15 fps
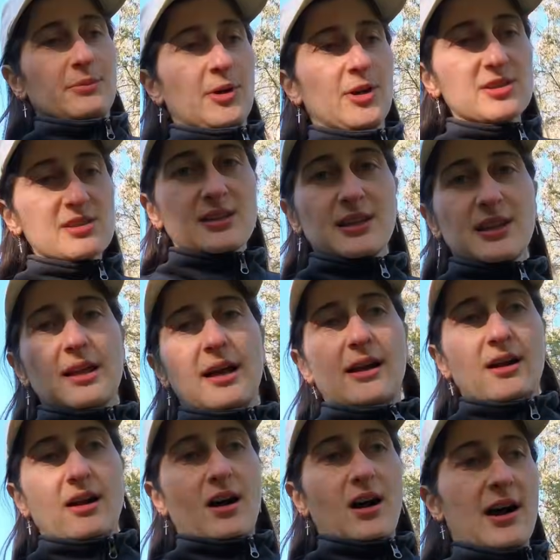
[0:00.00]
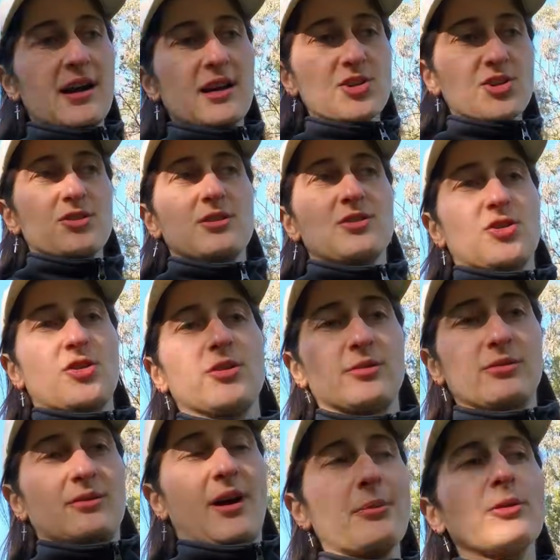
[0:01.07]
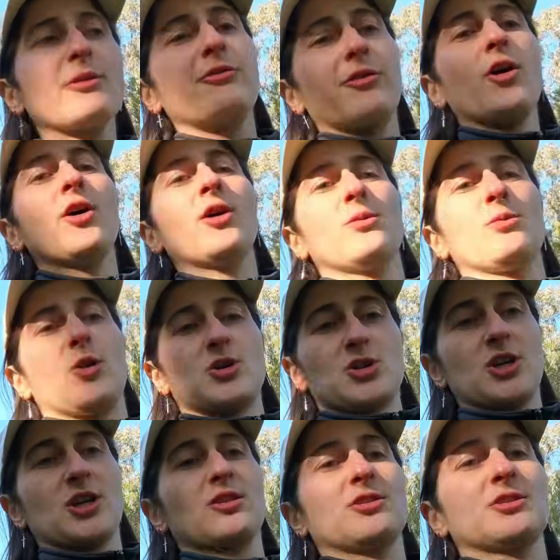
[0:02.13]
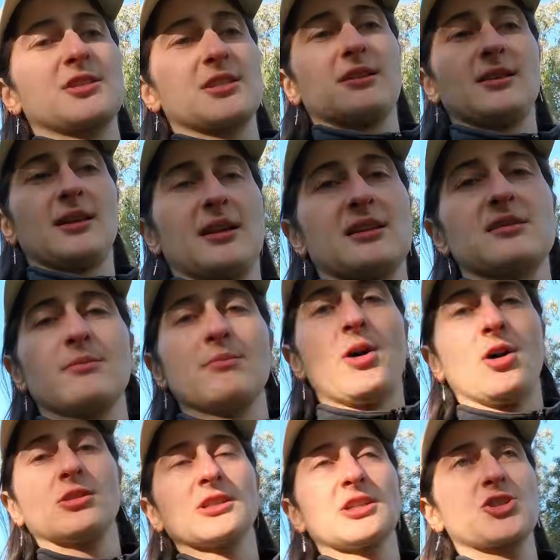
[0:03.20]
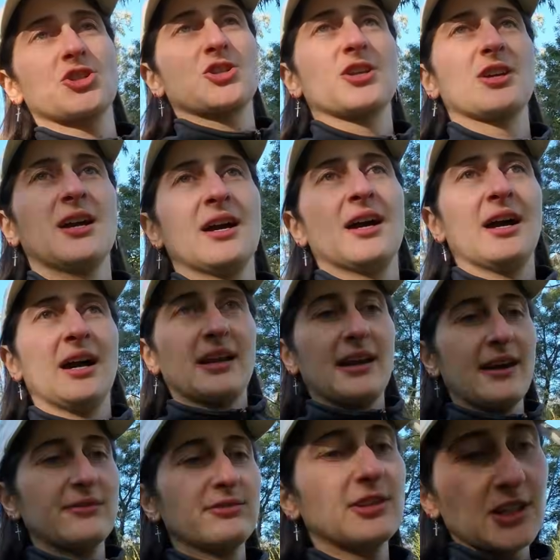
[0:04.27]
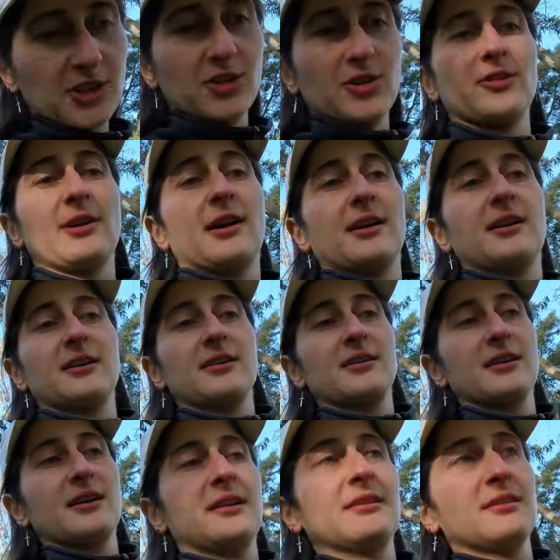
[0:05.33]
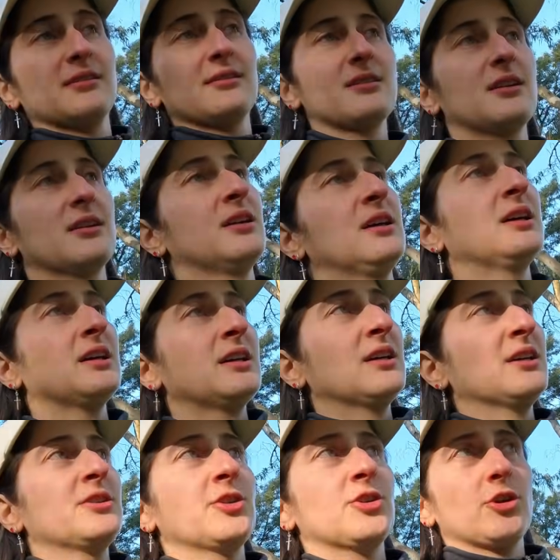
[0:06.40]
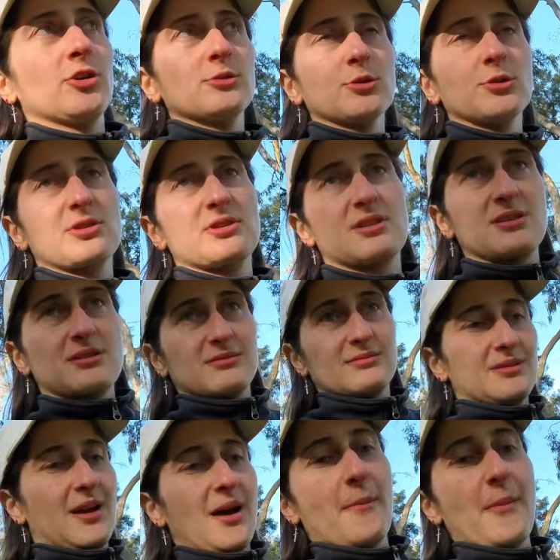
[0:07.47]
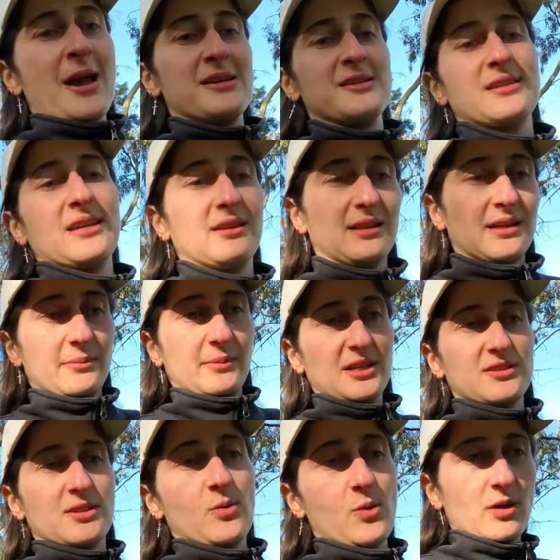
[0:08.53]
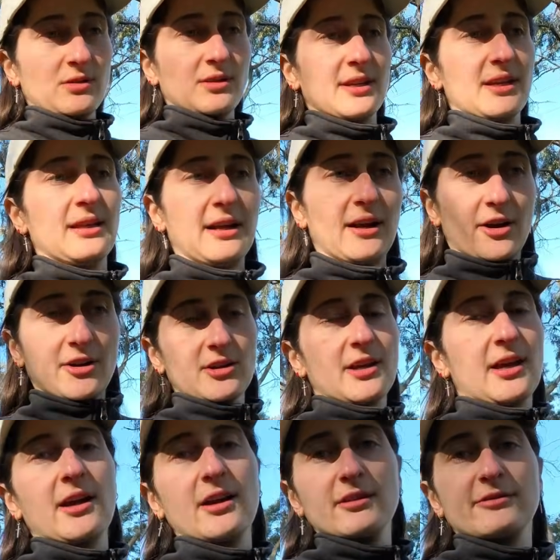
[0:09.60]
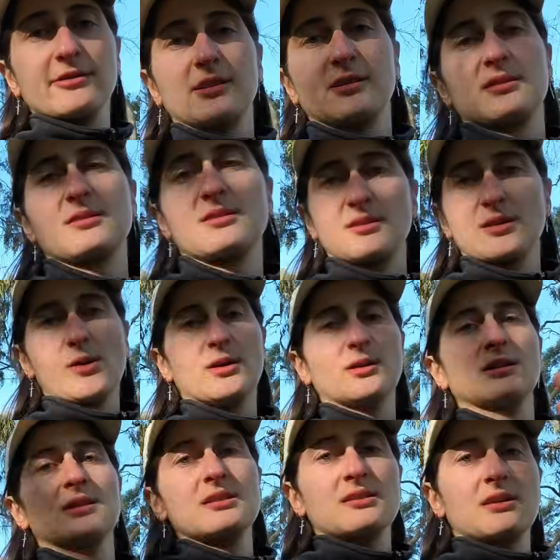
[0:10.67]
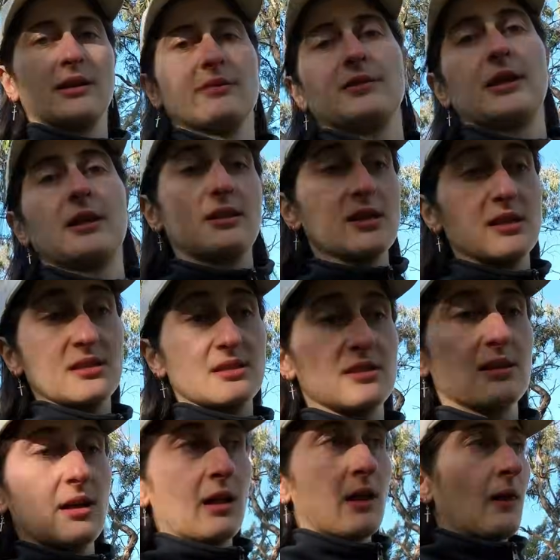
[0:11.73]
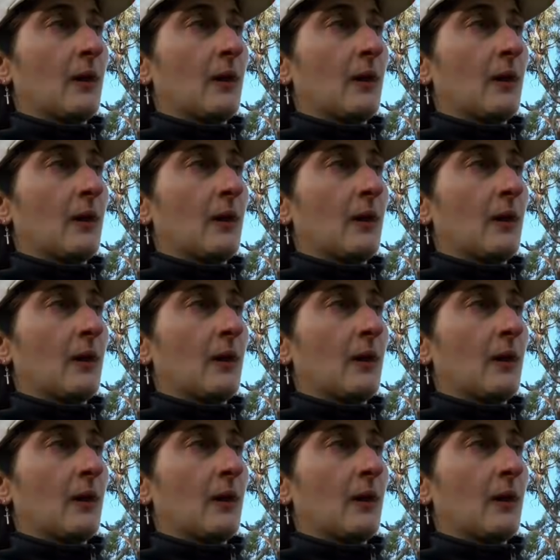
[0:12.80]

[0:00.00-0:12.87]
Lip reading: personally, like I prefer watching content that isn't polished and heavily curated and, you know, looks amazing, like amazing quality. Like I don't care if the quality's kind of like this,